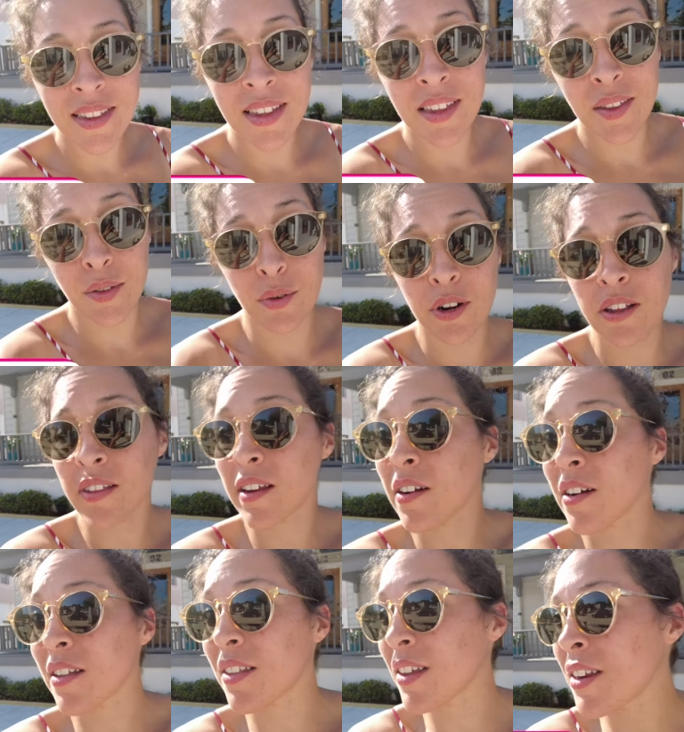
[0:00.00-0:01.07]
historic St.
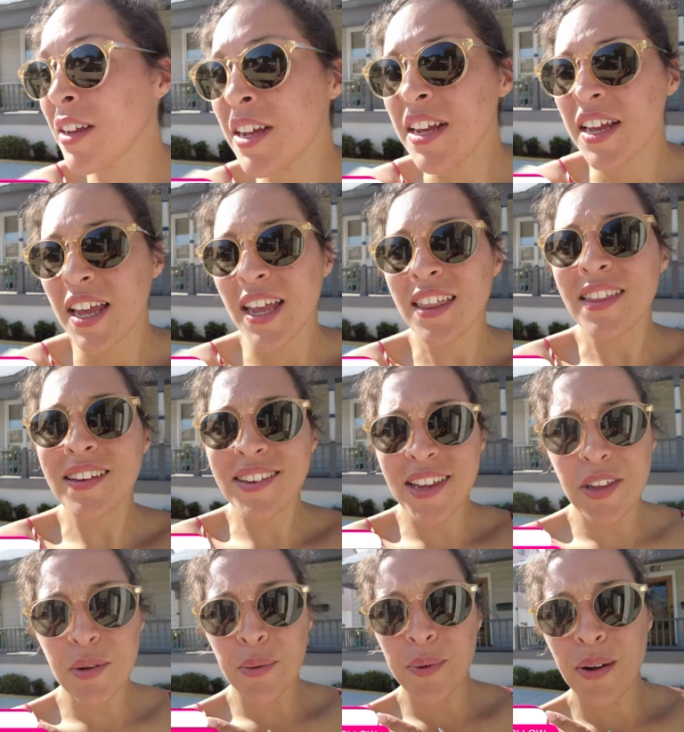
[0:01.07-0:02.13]
Augustine, and they
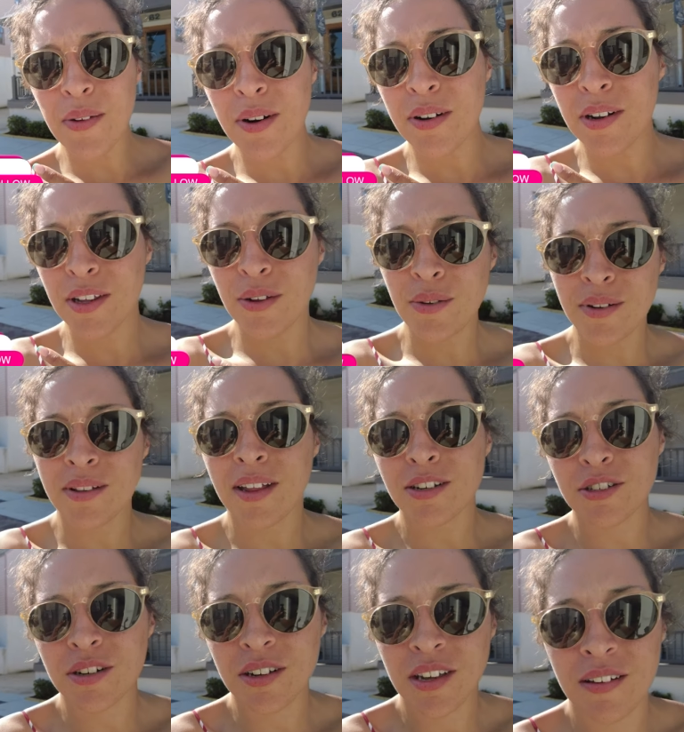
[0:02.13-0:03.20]
take you around on a cute
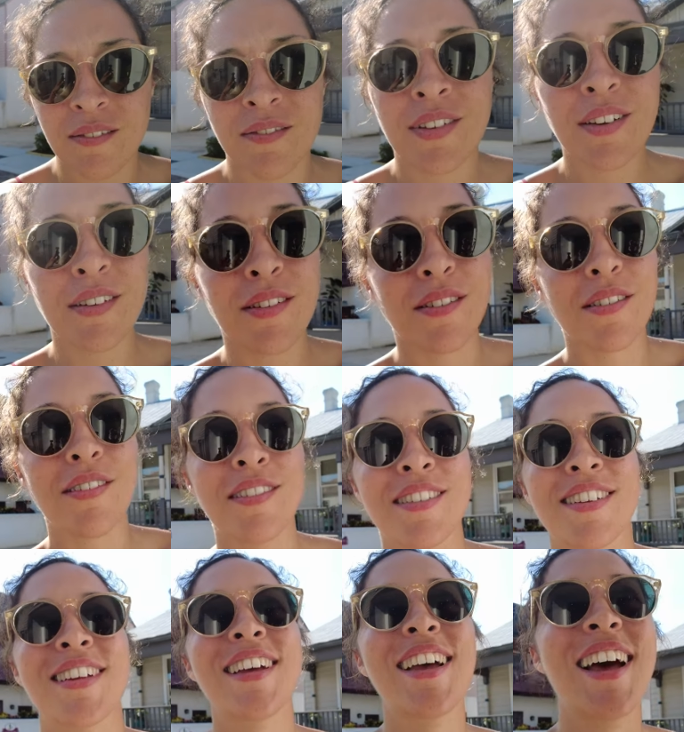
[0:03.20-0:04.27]
electric vehicle.